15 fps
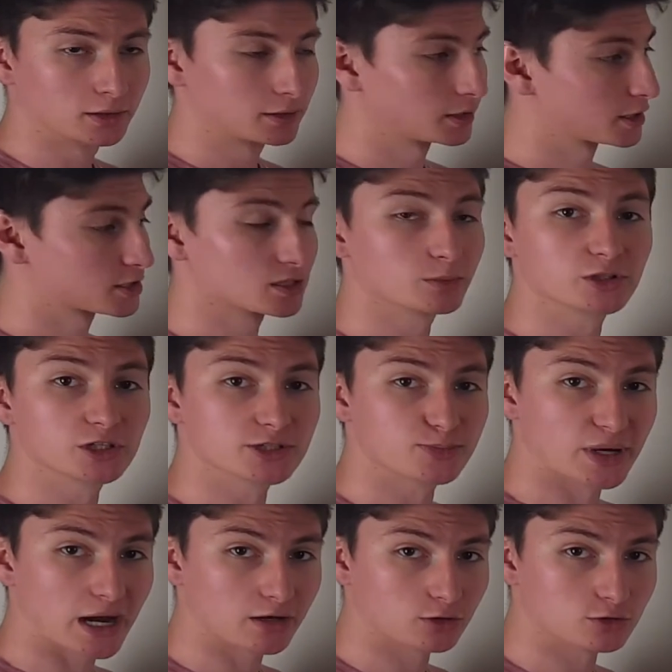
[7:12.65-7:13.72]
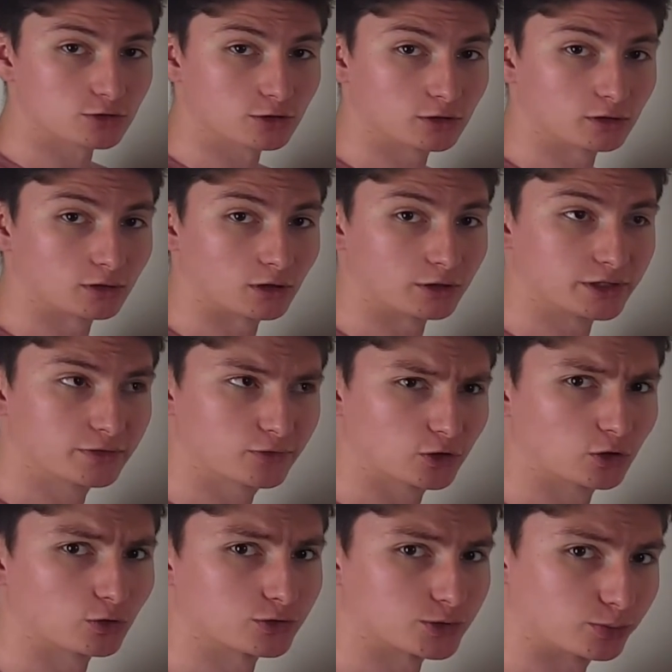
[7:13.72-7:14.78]
that some of these patterns are
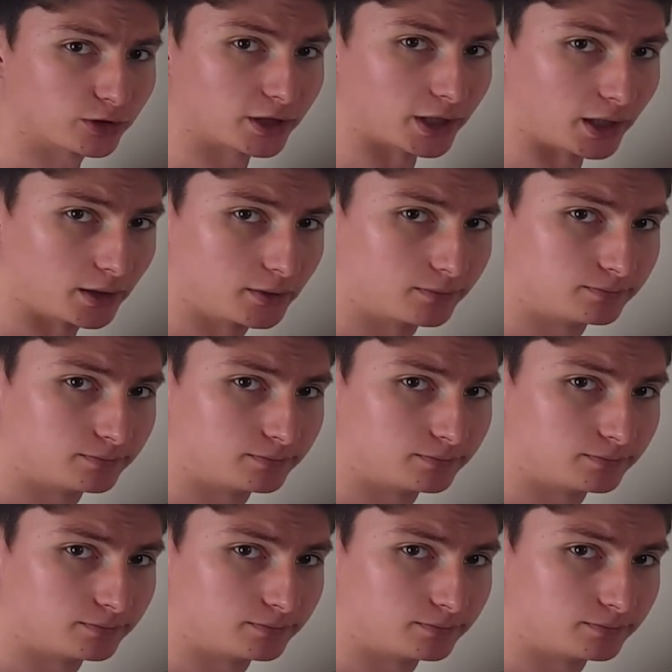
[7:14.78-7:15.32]
difficult to play.